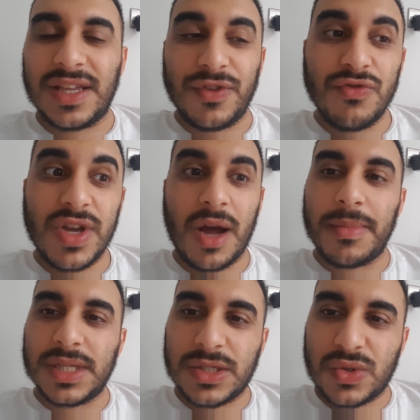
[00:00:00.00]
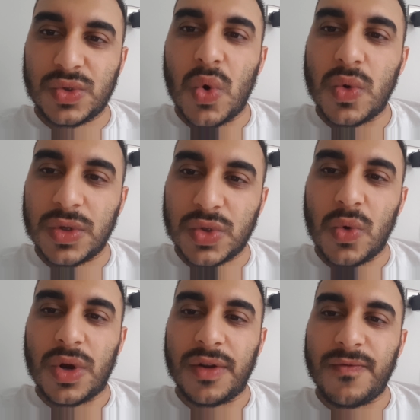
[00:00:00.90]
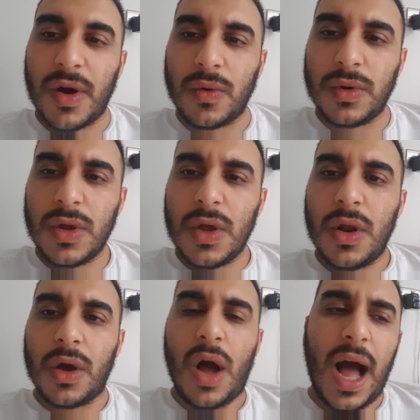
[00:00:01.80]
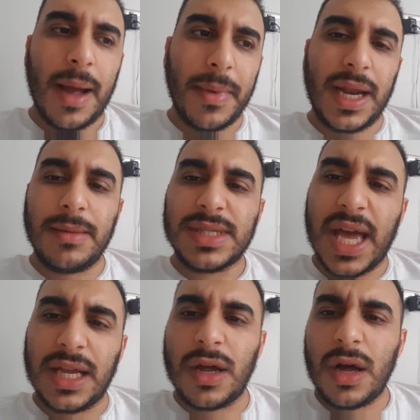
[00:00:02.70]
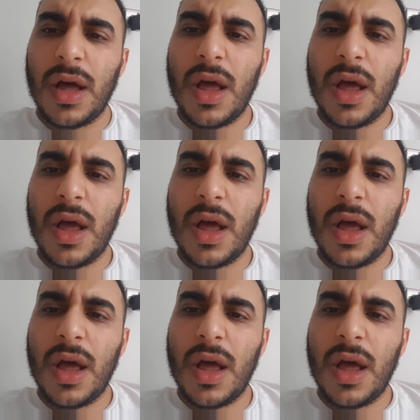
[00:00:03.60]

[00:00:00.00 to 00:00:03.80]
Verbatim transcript: If you ring up and talk the talk on the phone, like, hi, my name's Kader.